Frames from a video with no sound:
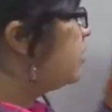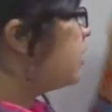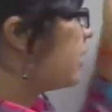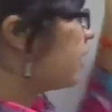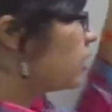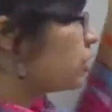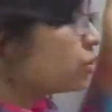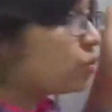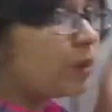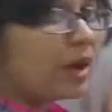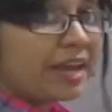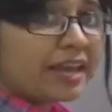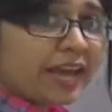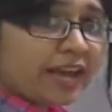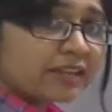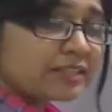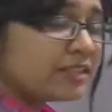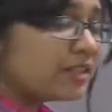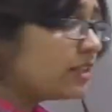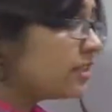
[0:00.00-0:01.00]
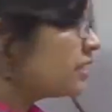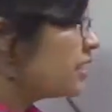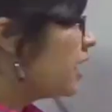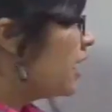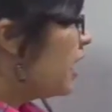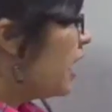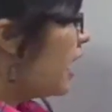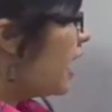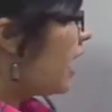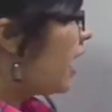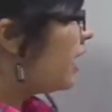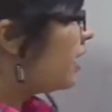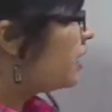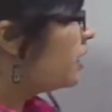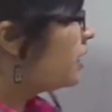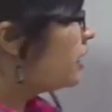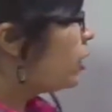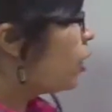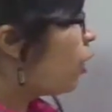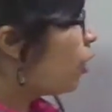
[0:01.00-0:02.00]
that is y-axis,
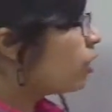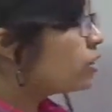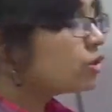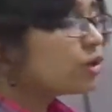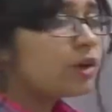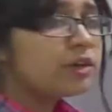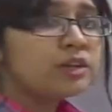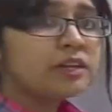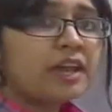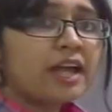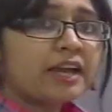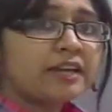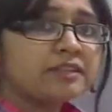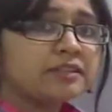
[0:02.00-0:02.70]
and the horizontal